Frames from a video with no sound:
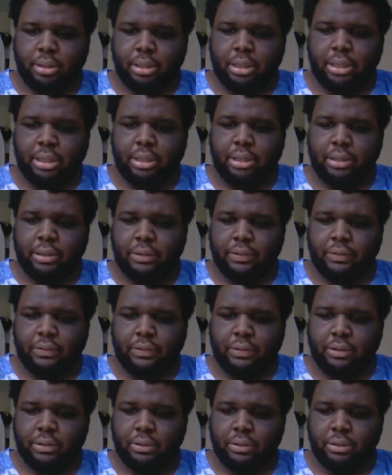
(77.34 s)

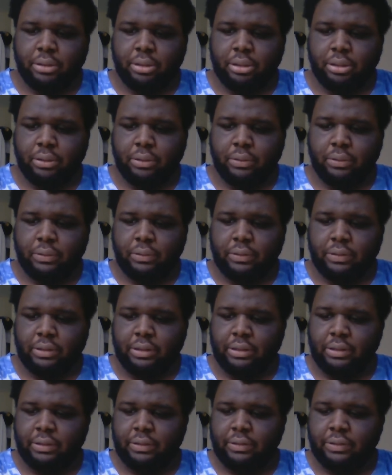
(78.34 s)
Ainz going to use
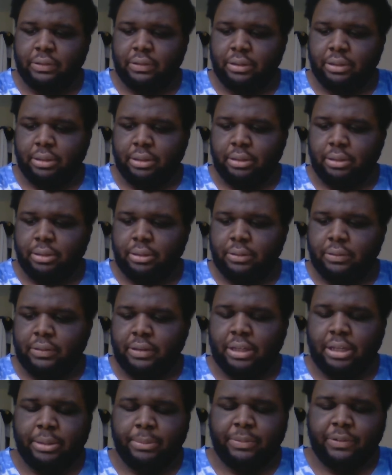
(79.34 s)
his
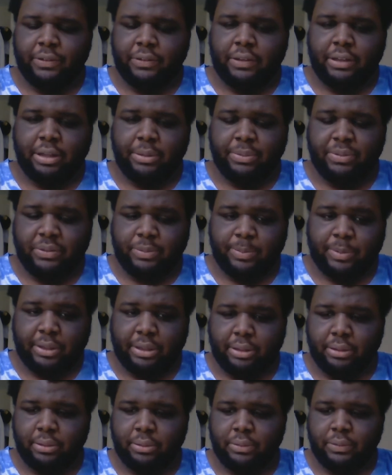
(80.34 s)
time stop
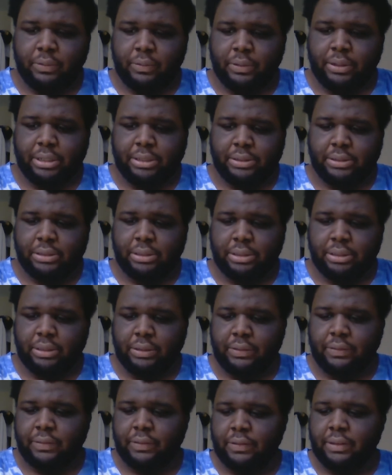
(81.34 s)
spell to
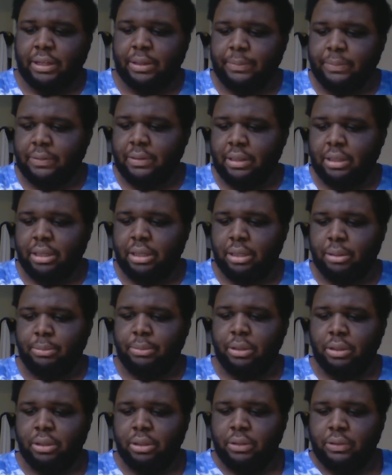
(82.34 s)
actually stop
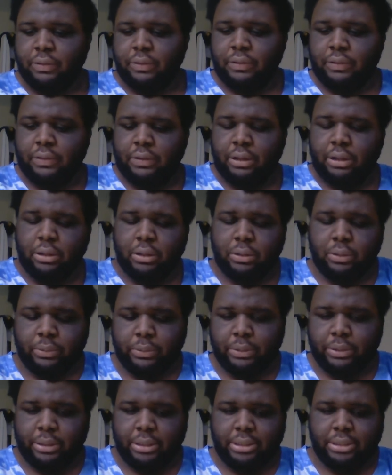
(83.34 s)
time so
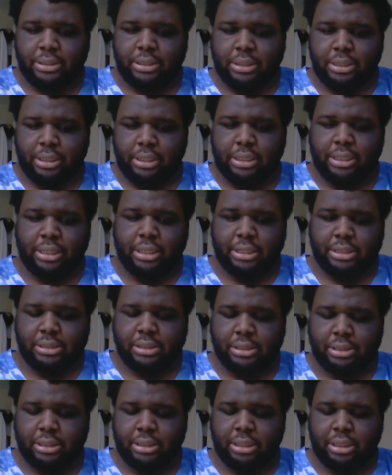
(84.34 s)
he can
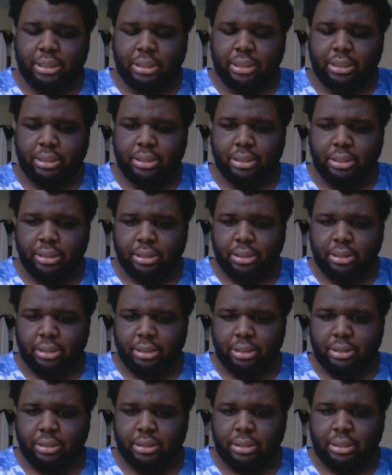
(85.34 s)
actually
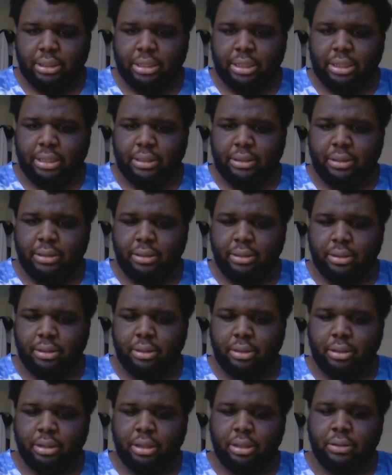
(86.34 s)
look at
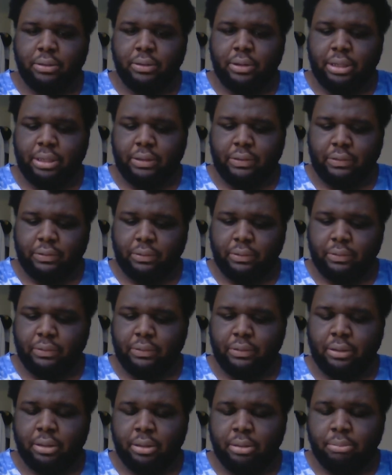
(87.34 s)
other
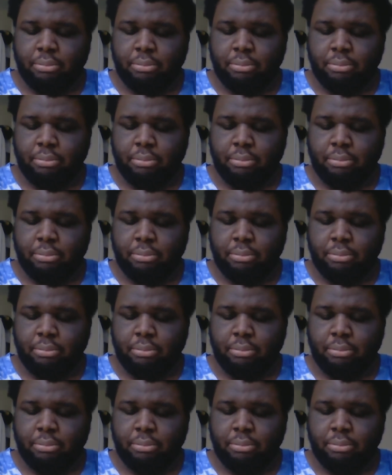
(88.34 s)
answers.